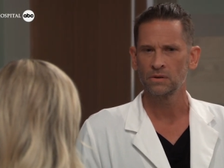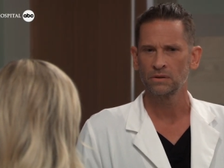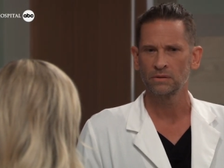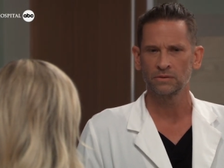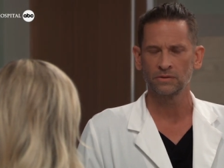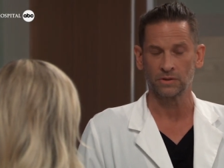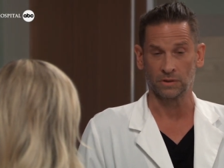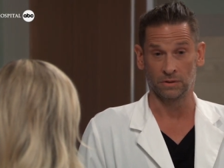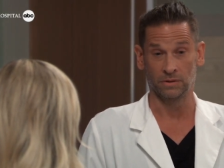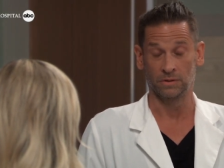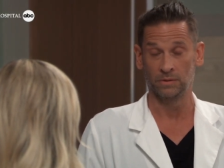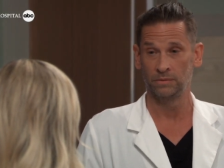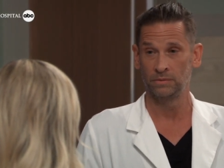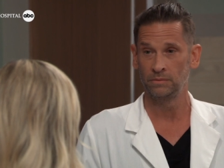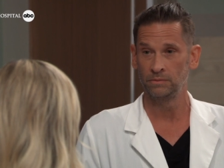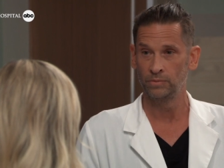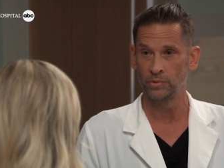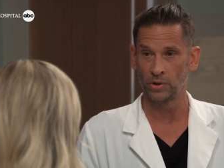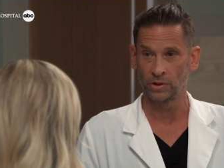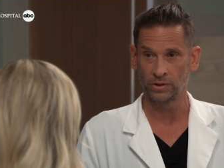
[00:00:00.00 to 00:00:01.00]
So did
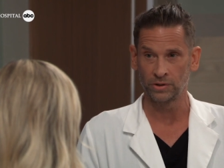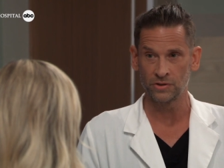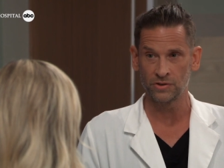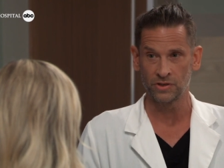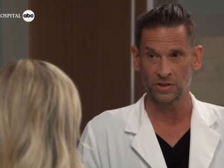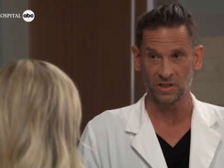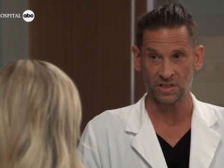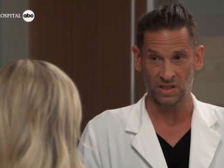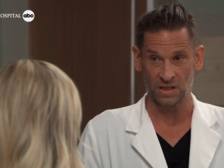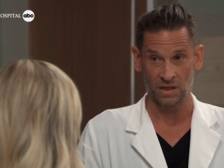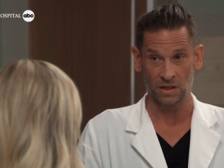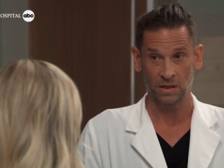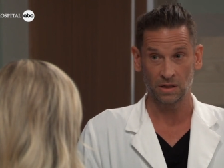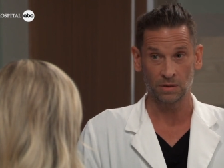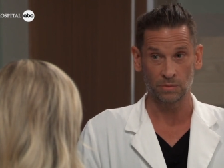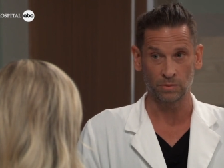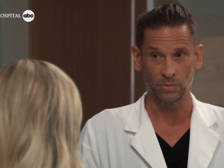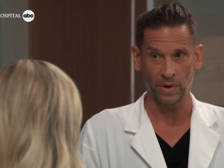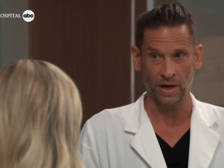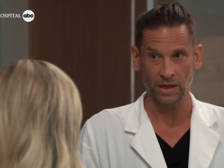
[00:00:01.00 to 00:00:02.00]
Brook Lynn succeed
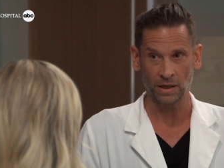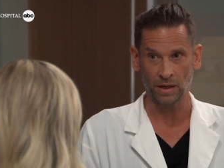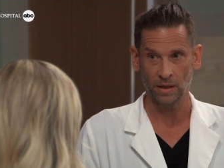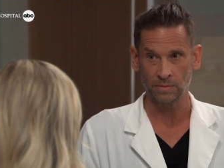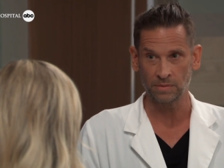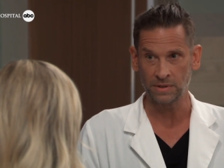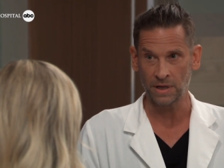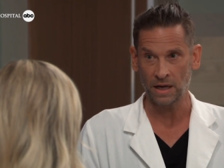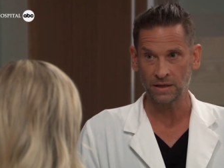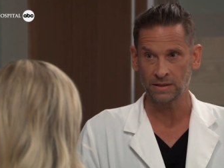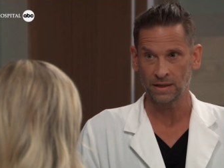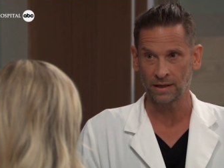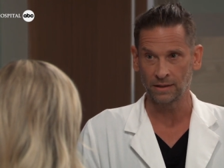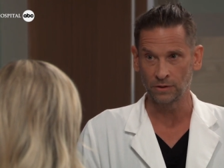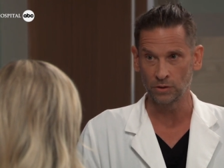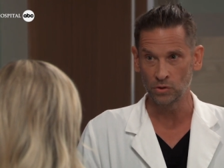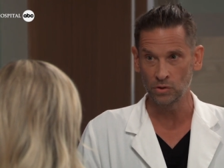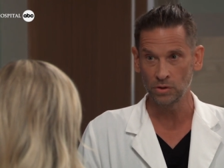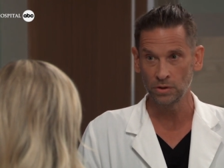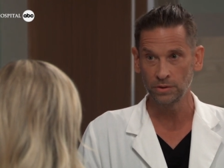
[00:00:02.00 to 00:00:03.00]
in breaking up Dante
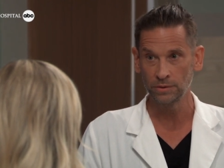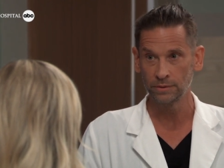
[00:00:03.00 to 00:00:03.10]
and Lulu?